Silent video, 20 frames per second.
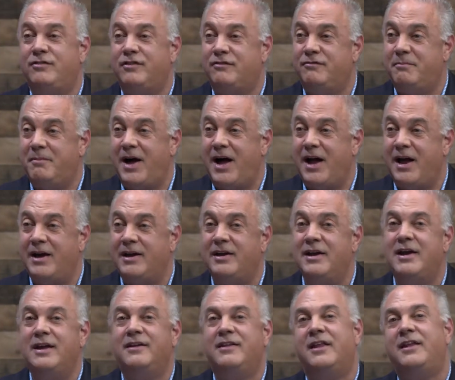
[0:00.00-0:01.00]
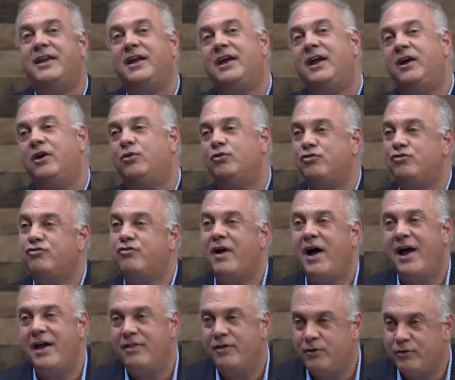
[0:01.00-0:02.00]
of mind that they can go
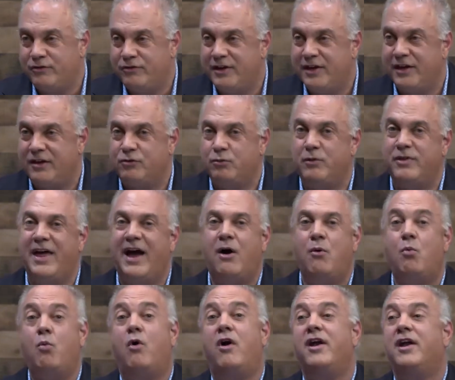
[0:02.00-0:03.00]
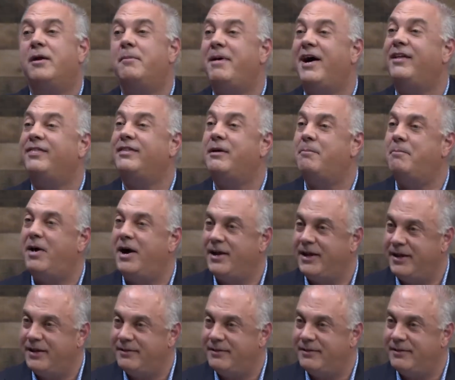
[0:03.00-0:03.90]
try those things without worrying about the money.